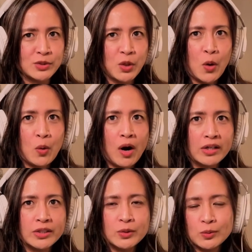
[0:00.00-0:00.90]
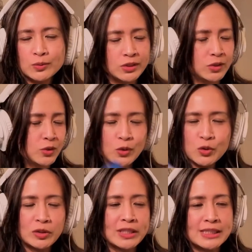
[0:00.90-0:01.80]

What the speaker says: So do you usually